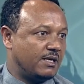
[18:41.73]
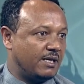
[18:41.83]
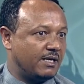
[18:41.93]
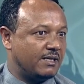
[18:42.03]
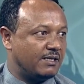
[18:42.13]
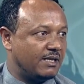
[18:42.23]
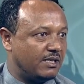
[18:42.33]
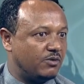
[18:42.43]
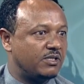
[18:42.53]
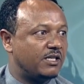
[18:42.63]
And the
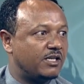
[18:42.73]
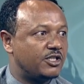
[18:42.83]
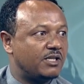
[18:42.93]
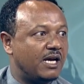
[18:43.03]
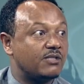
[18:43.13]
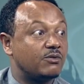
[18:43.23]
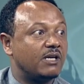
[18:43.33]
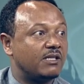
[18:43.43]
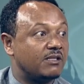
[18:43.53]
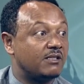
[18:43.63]
new generation has to
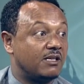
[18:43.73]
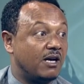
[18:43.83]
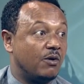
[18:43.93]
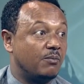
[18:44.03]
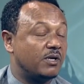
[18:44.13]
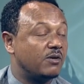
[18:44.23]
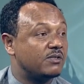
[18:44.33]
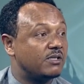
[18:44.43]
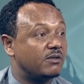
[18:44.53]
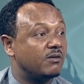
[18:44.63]
get it now,
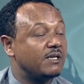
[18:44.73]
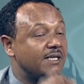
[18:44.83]
because, you know,